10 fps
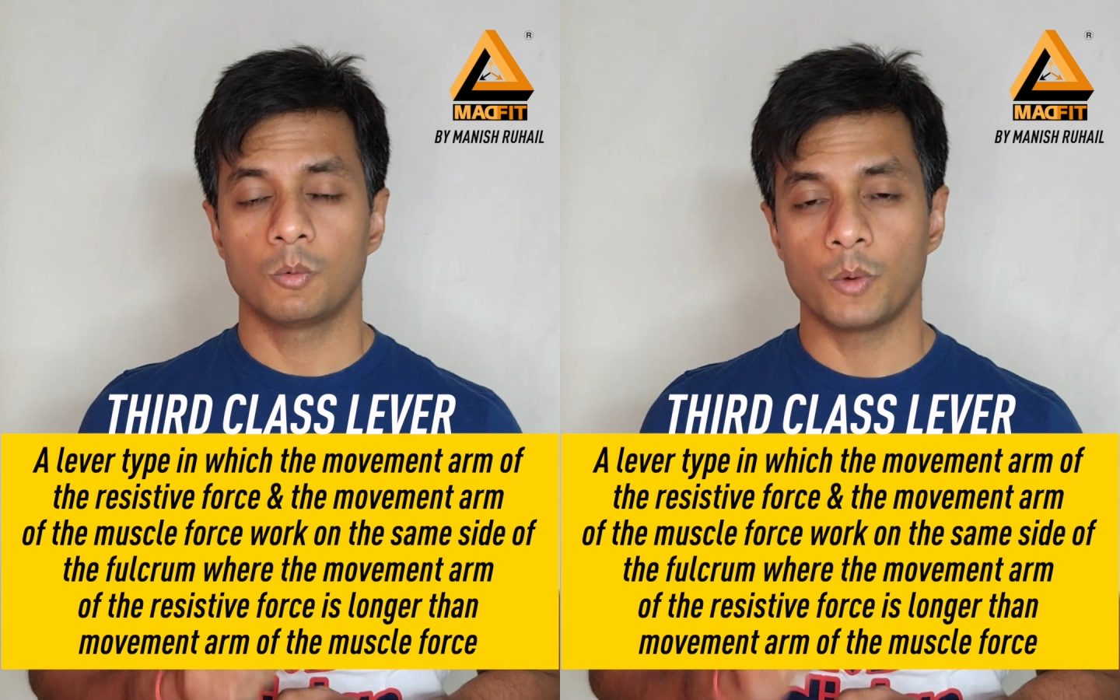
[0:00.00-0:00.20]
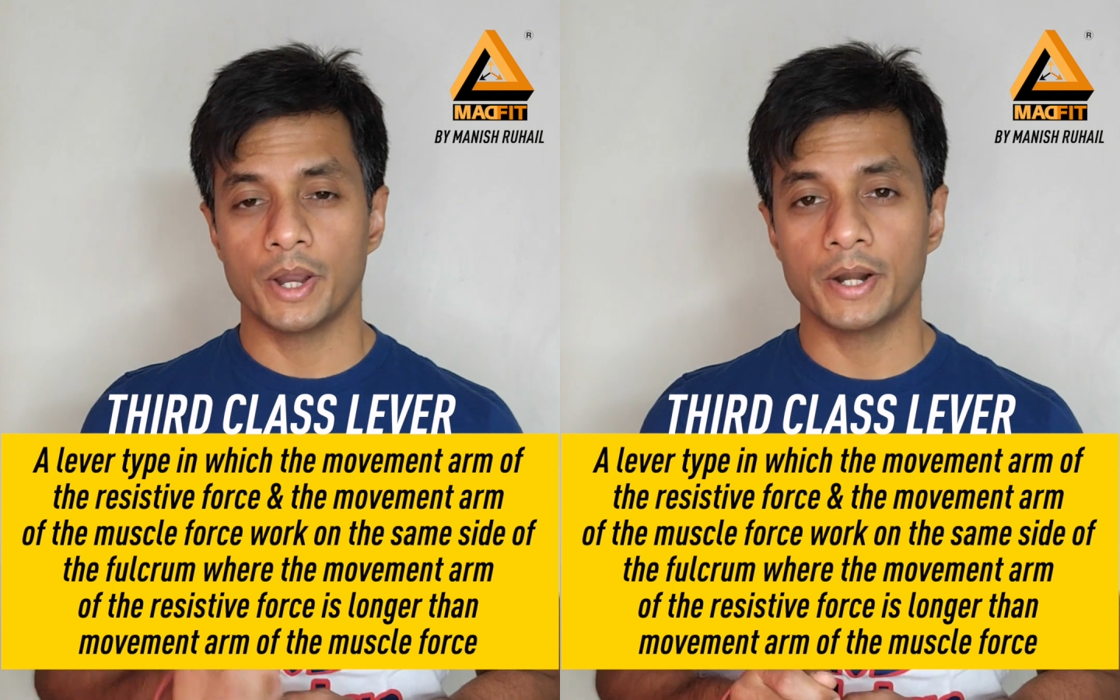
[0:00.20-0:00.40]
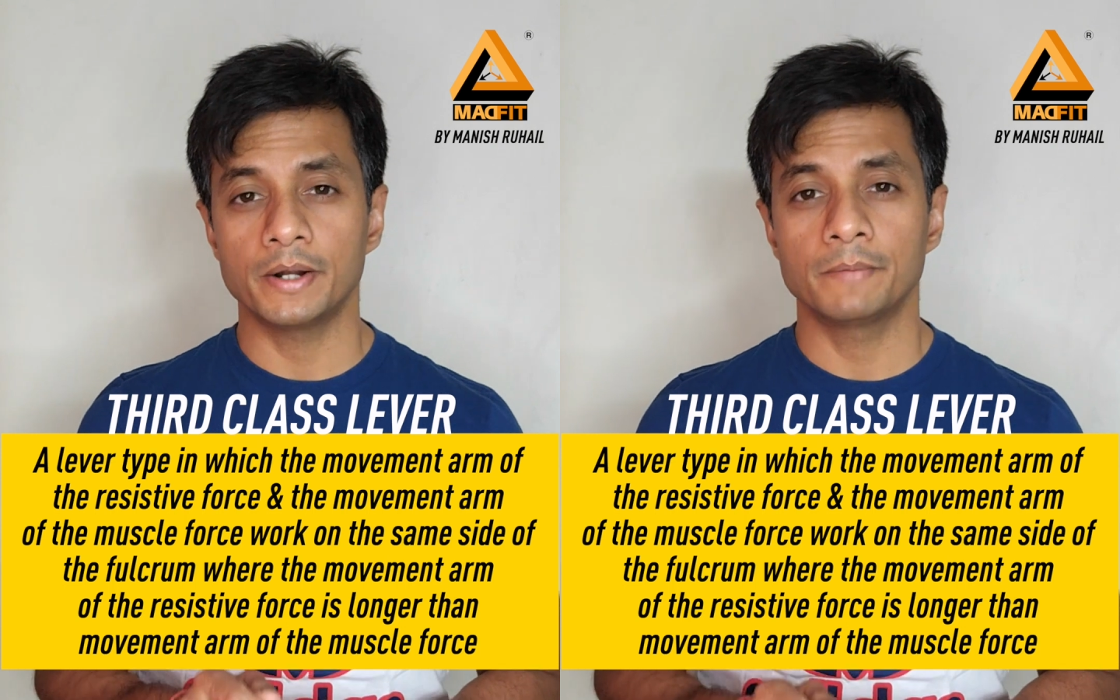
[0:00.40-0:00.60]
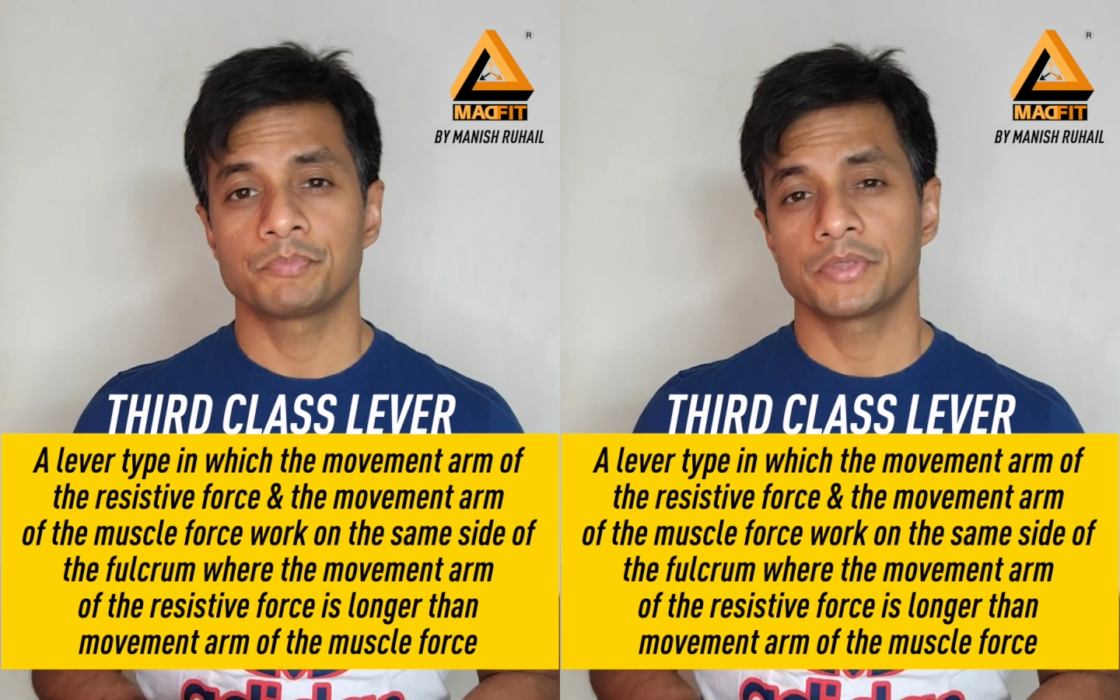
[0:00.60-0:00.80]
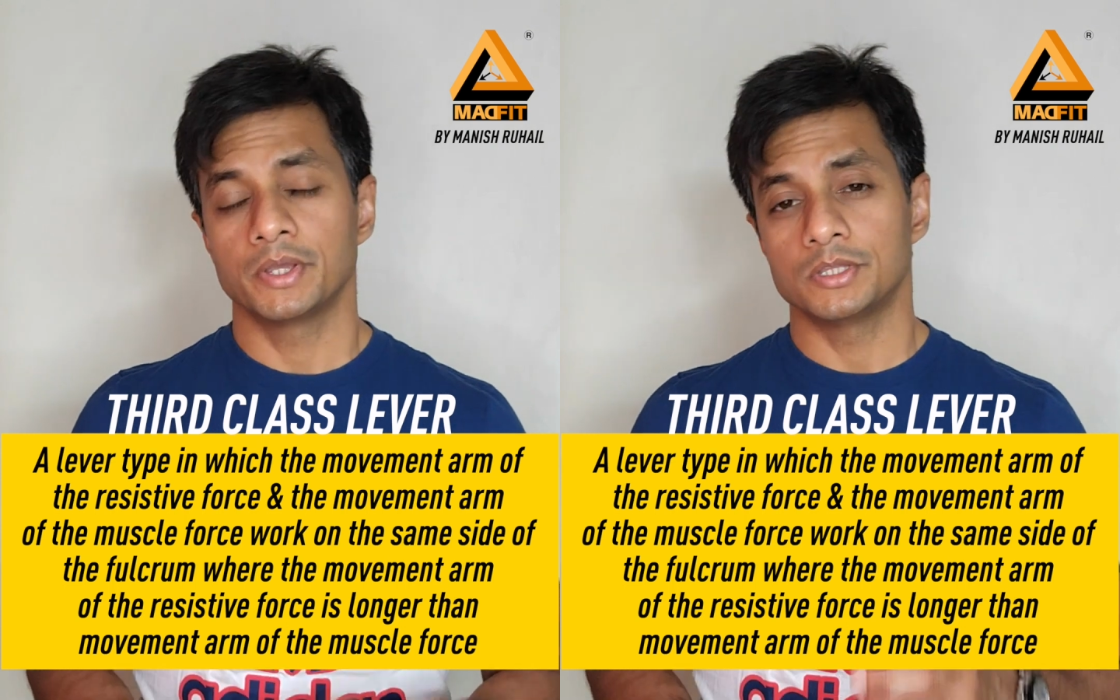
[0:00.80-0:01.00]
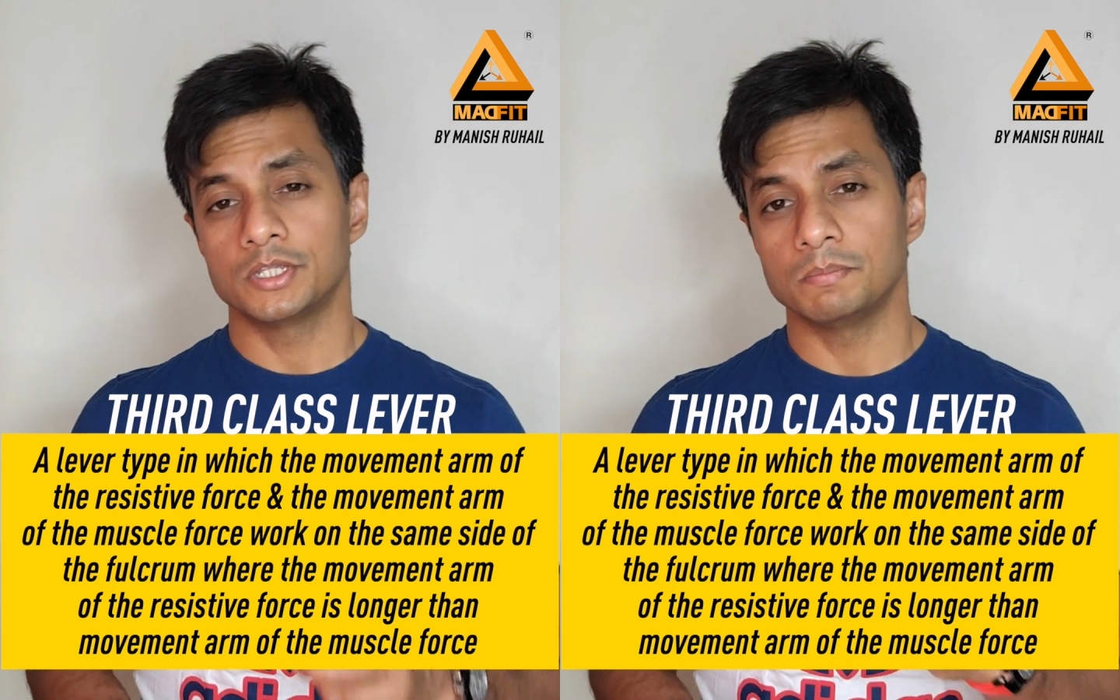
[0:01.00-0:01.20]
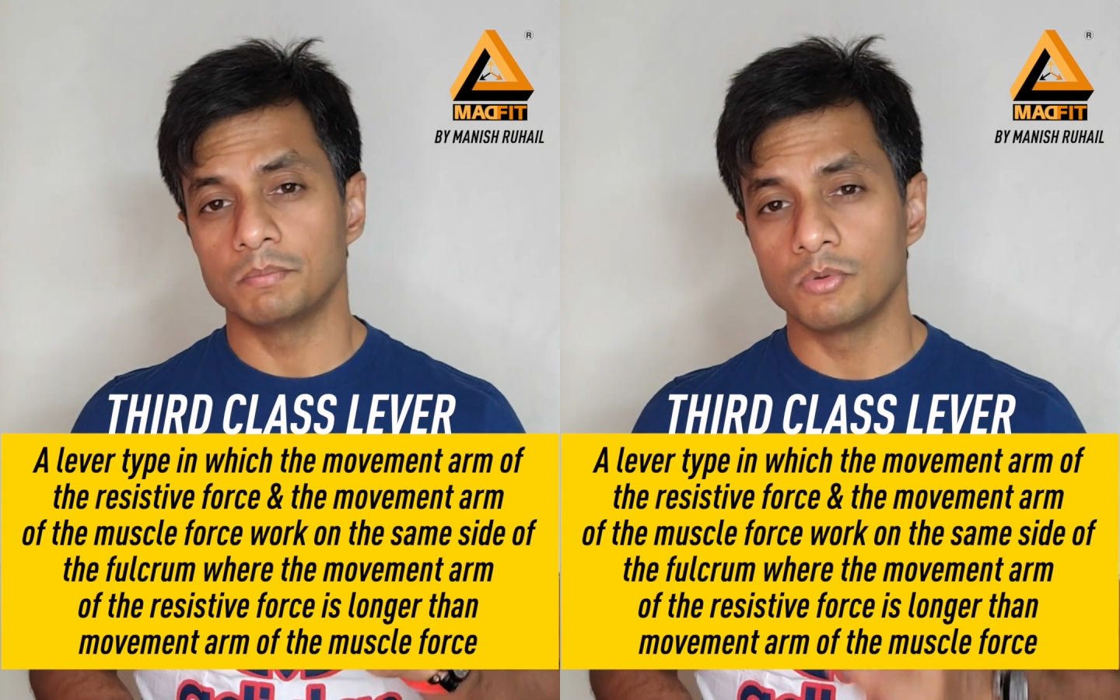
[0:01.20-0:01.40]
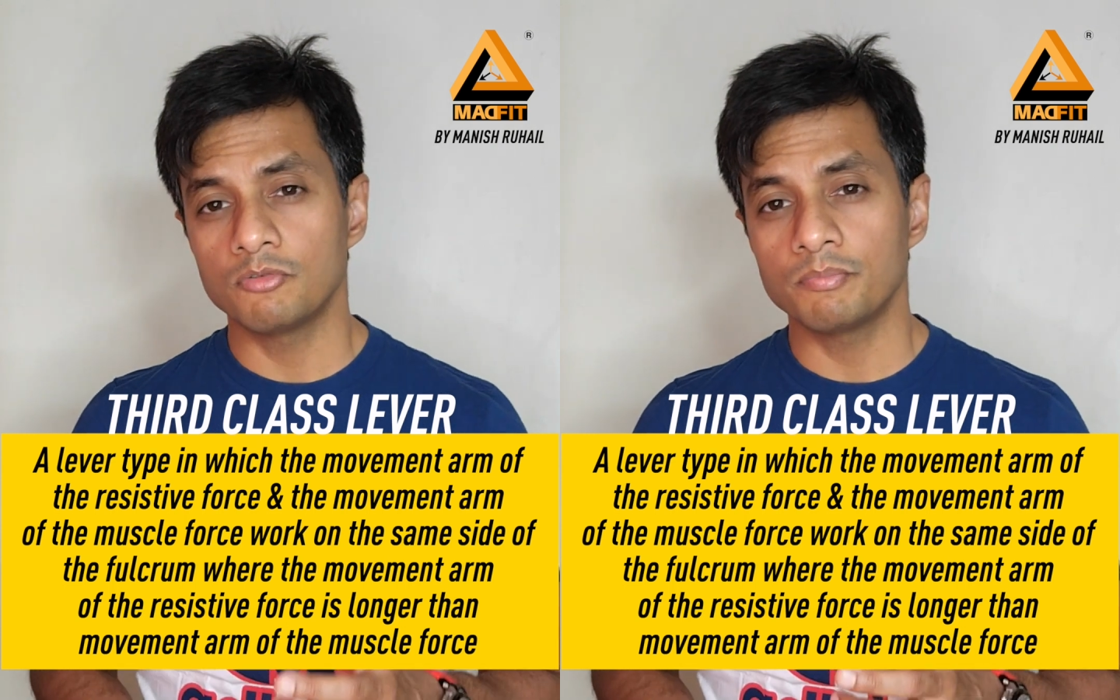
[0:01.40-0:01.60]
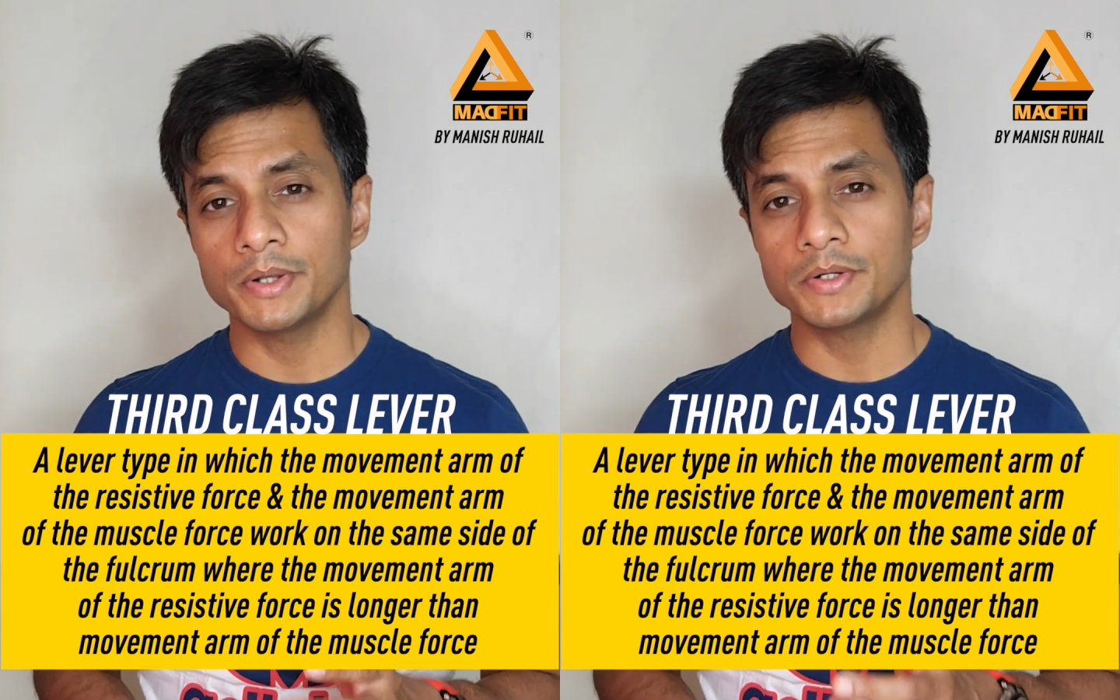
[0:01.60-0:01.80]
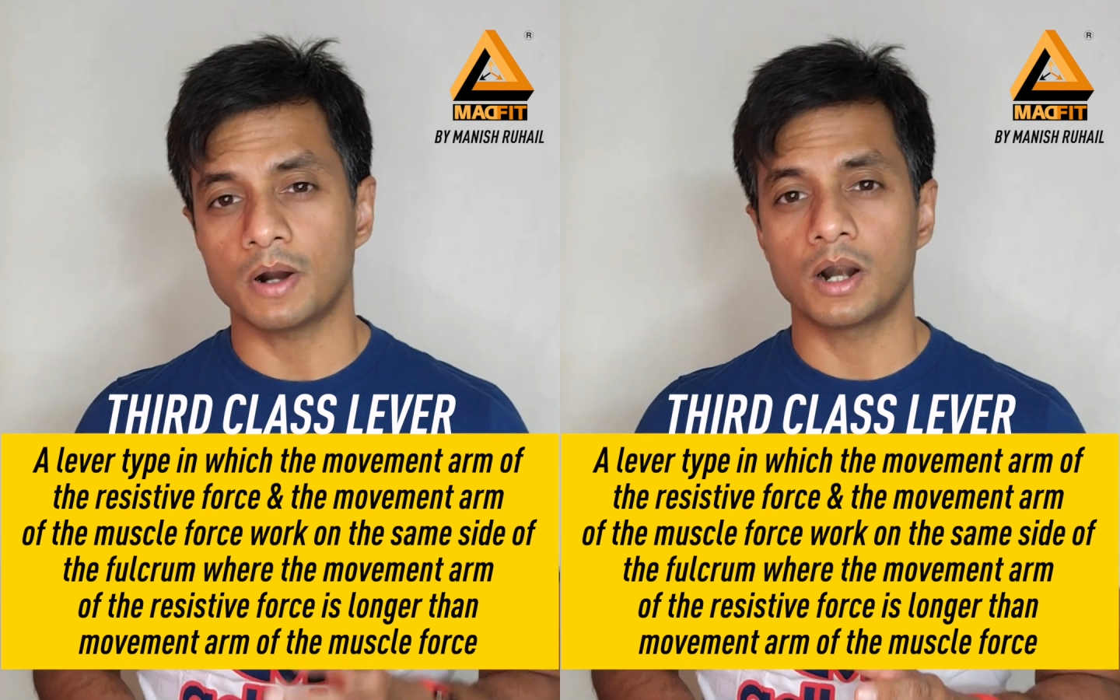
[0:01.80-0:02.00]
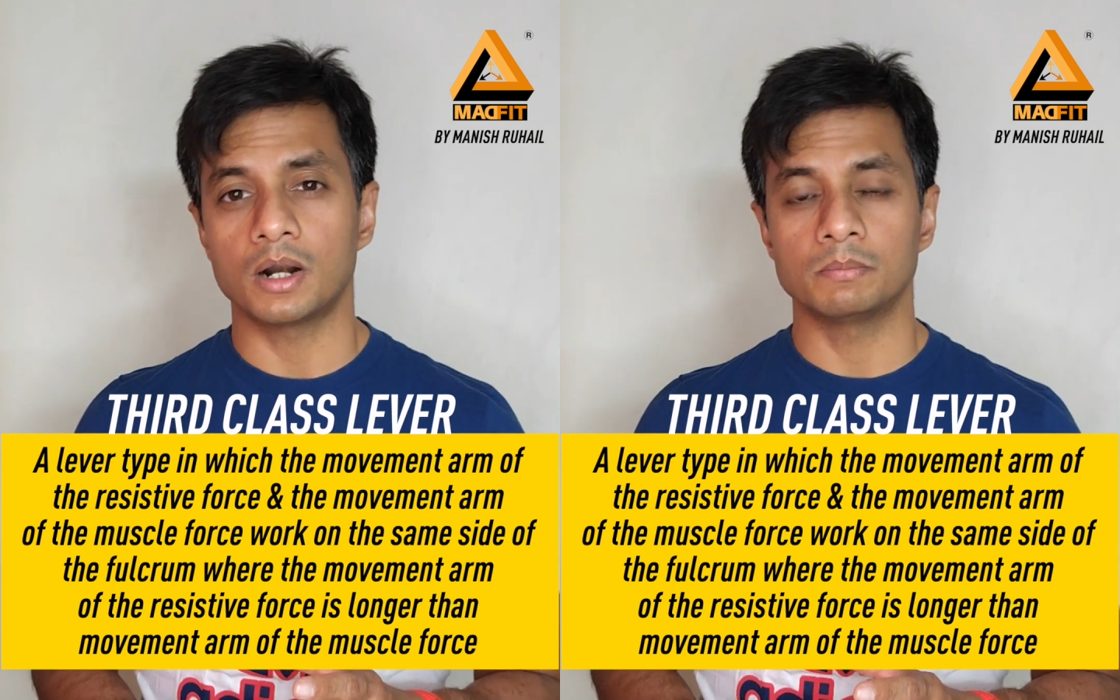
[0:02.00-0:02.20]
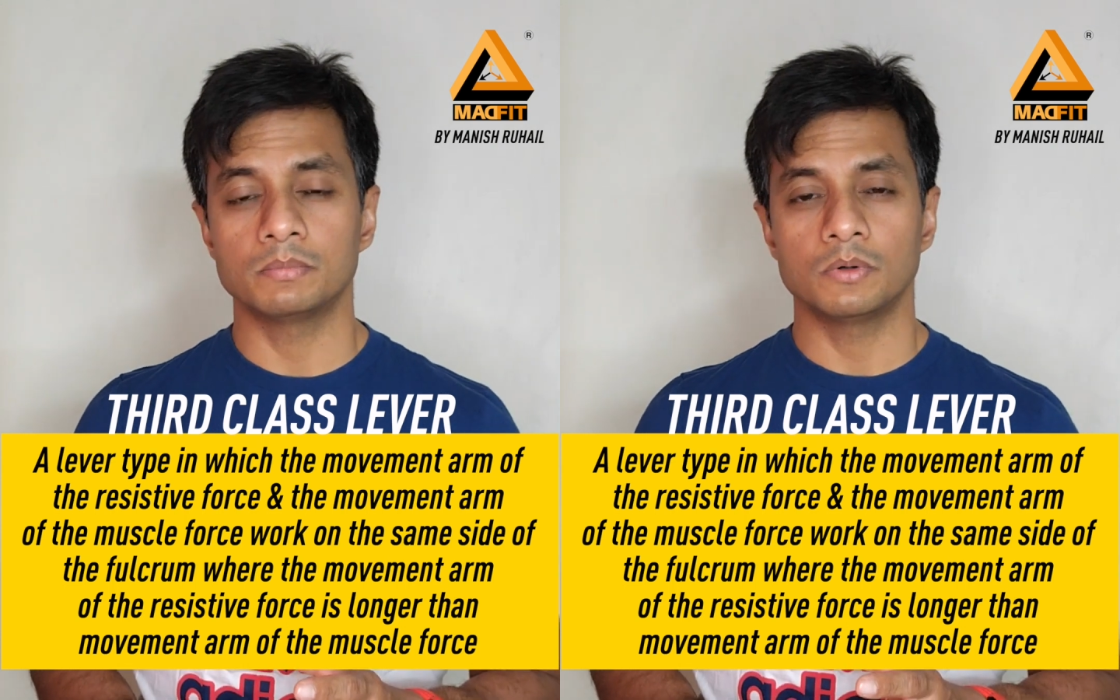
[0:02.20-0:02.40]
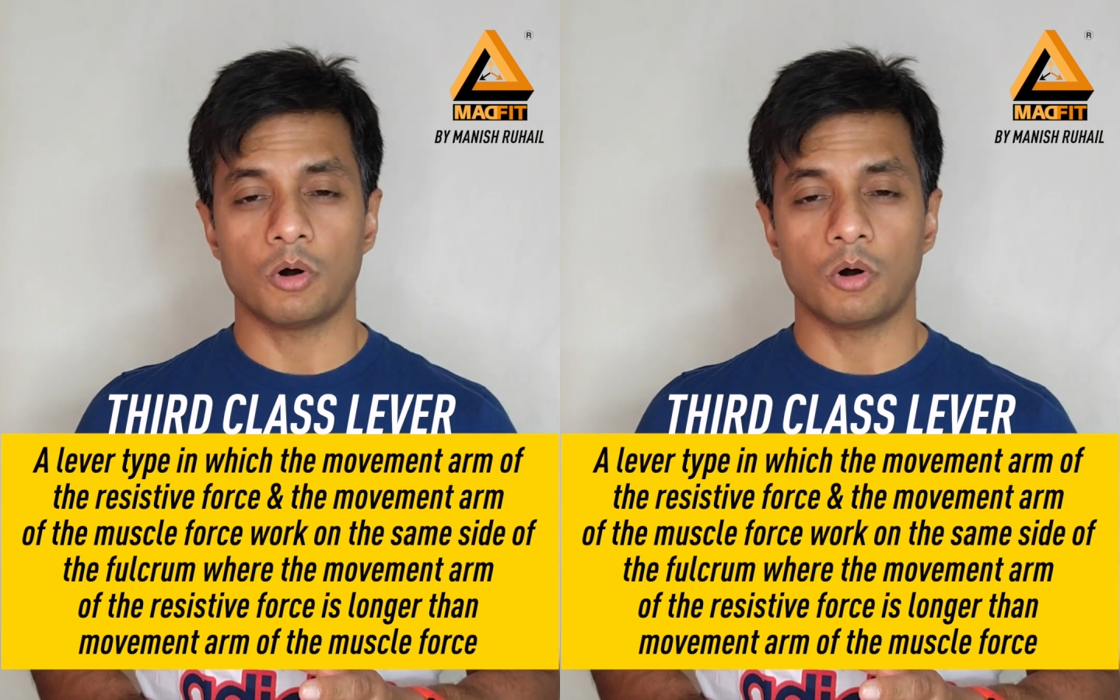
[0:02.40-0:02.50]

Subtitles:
where the movement arm